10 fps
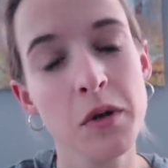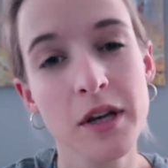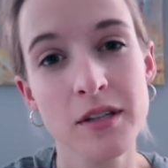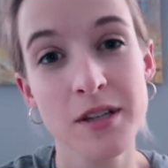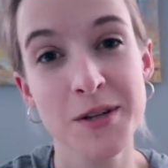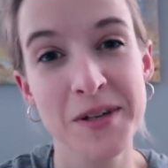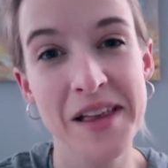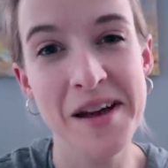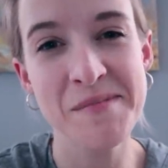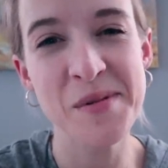because there's a
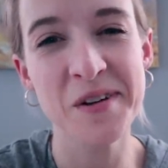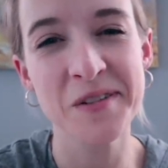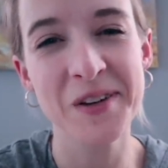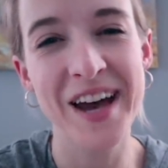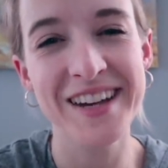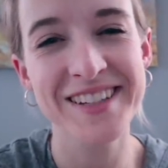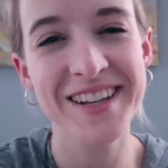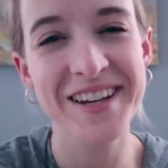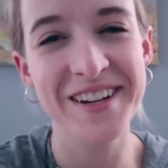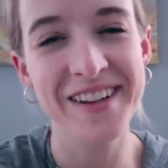lot more of you guys
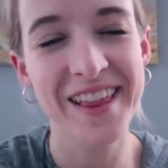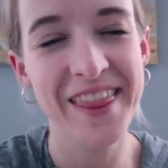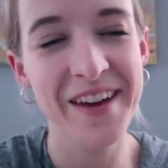here than